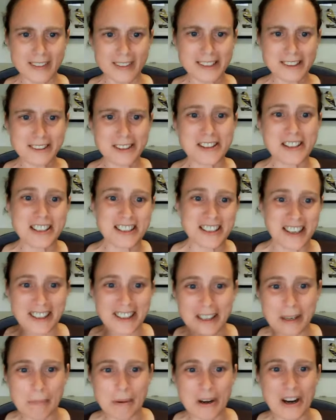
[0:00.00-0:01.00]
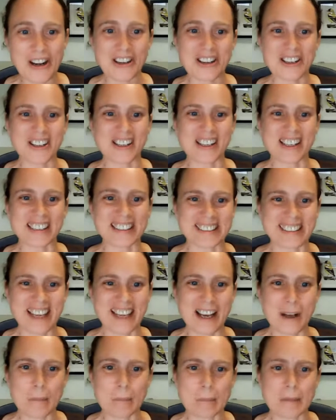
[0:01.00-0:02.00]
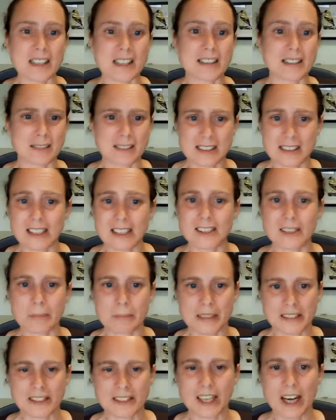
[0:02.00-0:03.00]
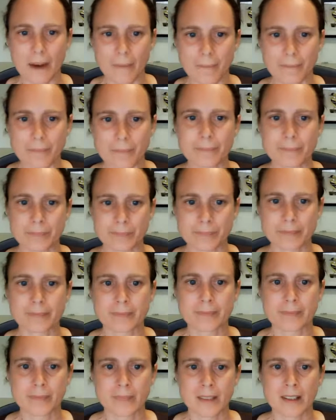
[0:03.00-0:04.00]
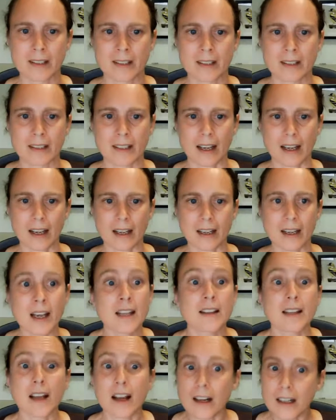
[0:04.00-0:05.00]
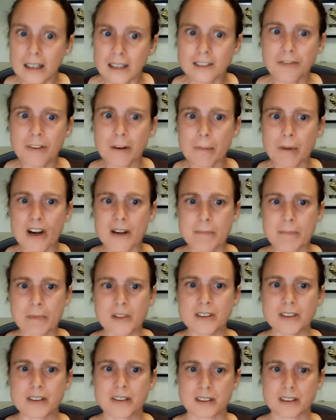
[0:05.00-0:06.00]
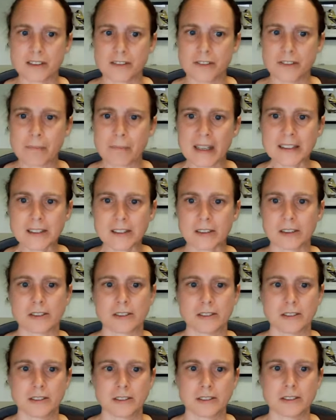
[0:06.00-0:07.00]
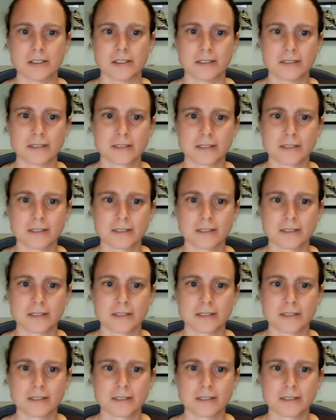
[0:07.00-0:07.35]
so Natalia brought her in to help because it was such a big job. Yeah, the artist for Mariposas is from Mexico too.